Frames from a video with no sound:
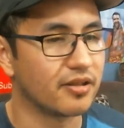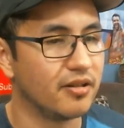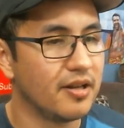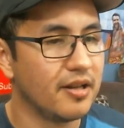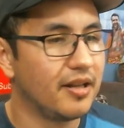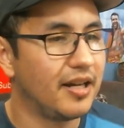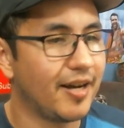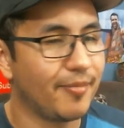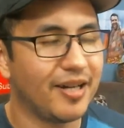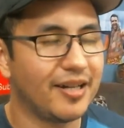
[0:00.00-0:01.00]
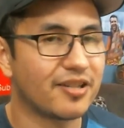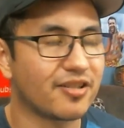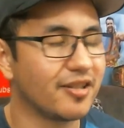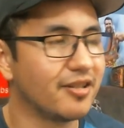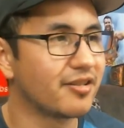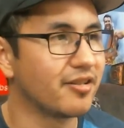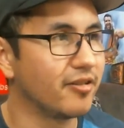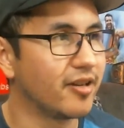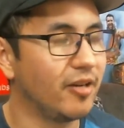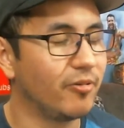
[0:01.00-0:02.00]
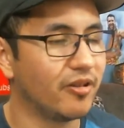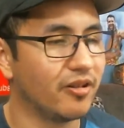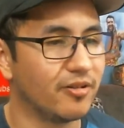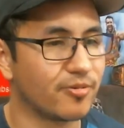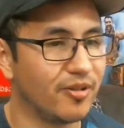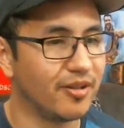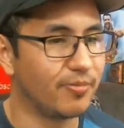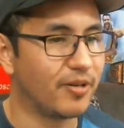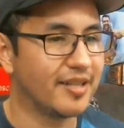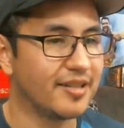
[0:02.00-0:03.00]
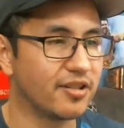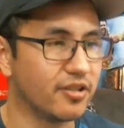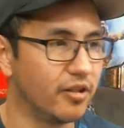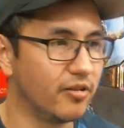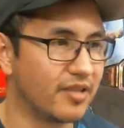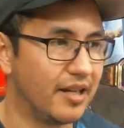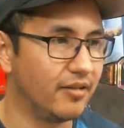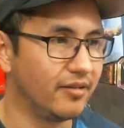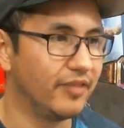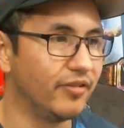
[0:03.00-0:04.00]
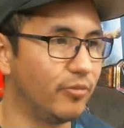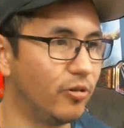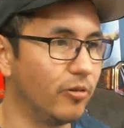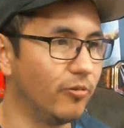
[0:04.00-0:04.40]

So I might actually consider getting one of those when the price actually goes down even more.